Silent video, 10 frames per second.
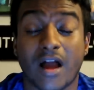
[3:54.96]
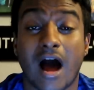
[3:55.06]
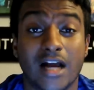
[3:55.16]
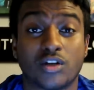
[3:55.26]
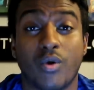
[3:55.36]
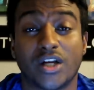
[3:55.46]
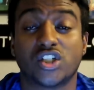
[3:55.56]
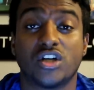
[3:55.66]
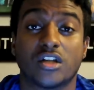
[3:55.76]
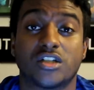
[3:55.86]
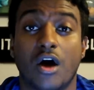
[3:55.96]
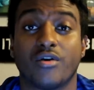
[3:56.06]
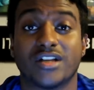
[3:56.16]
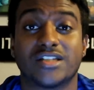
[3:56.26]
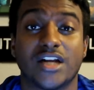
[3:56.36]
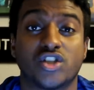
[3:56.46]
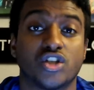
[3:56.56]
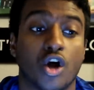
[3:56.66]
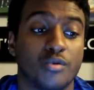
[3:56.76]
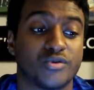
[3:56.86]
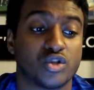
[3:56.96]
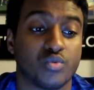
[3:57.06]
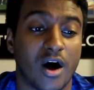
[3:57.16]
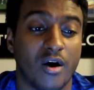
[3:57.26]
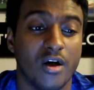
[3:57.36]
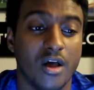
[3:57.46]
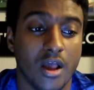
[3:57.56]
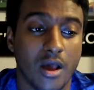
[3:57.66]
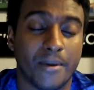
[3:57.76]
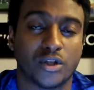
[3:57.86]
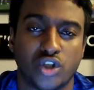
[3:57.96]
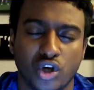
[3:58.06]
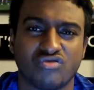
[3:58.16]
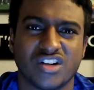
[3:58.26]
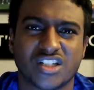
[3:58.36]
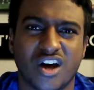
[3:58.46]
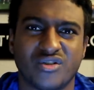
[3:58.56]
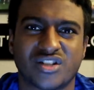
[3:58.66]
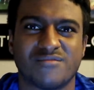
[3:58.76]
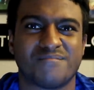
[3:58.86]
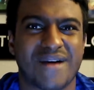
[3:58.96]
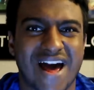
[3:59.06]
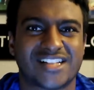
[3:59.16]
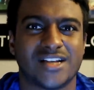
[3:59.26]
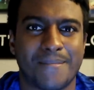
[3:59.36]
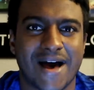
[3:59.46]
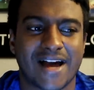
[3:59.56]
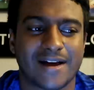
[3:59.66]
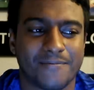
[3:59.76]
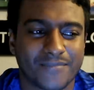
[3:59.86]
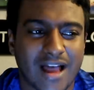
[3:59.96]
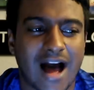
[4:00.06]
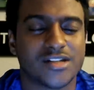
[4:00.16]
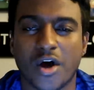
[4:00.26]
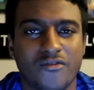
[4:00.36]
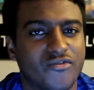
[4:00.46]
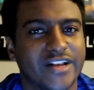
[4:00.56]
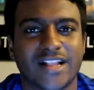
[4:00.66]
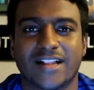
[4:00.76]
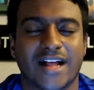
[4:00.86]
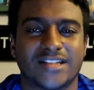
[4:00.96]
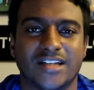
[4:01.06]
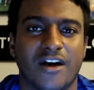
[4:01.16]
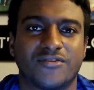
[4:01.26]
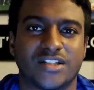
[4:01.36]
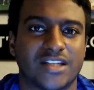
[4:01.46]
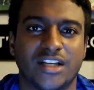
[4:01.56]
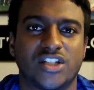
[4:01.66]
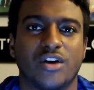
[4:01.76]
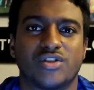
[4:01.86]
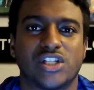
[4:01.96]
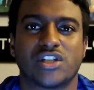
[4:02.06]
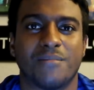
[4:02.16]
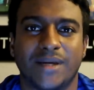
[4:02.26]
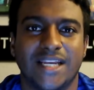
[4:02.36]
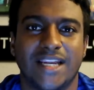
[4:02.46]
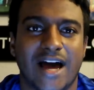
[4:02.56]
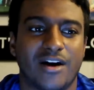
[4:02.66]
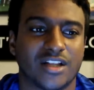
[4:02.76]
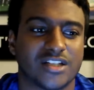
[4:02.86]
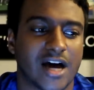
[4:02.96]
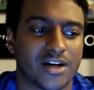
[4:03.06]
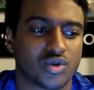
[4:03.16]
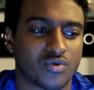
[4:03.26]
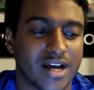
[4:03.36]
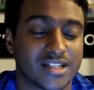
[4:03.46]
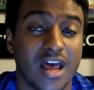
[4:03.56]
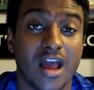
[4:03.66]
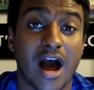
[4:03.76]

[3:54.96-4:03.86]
I'd question our title contention hopes as well. But two results back to back, I don't think that that's enough to say Chelsea is completely out of the title race.